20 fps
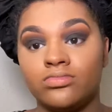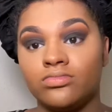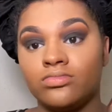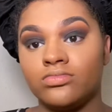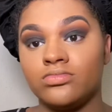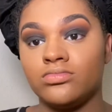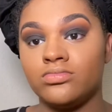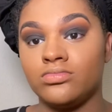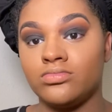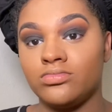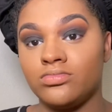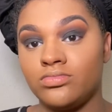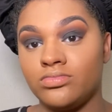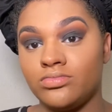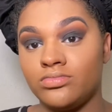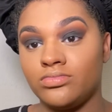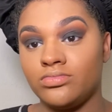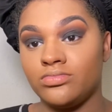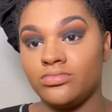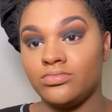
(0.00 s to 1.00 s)
the eyes, I
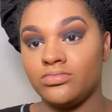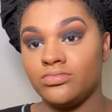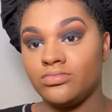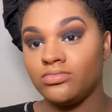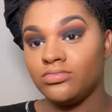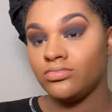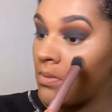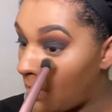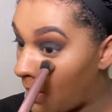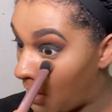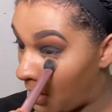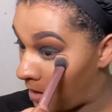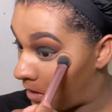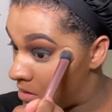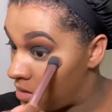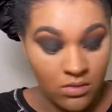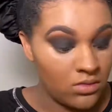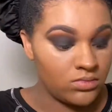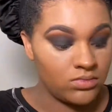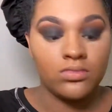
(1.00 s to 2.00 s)
believe.
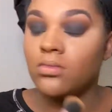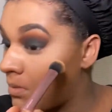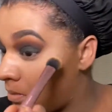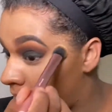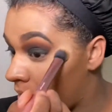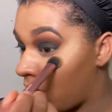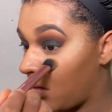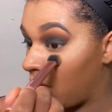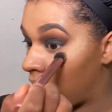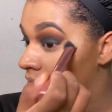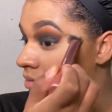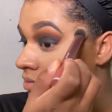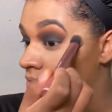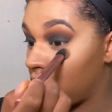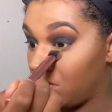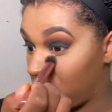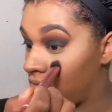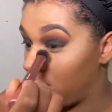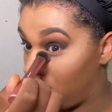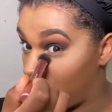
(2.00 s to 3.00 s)
I'm going
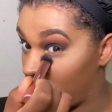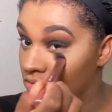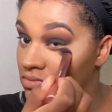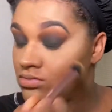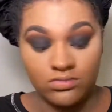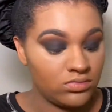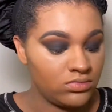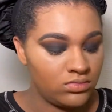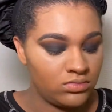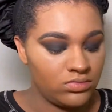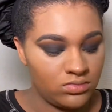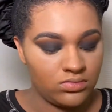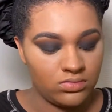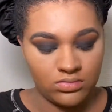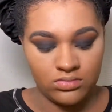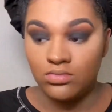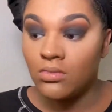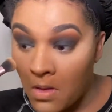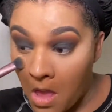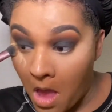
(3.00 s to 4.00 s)
to set
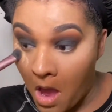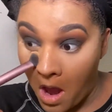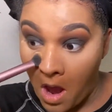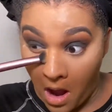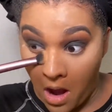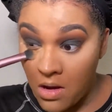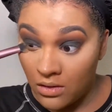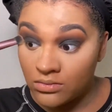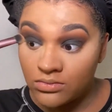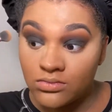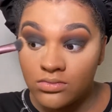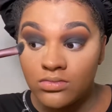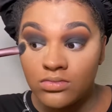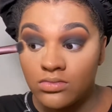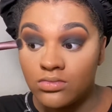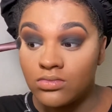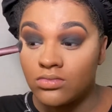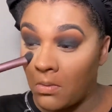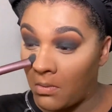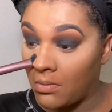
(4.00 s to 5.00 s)
everywhere that I just
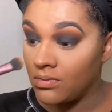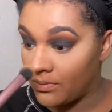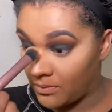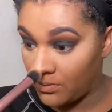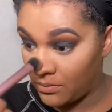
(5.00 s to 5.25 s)
concealed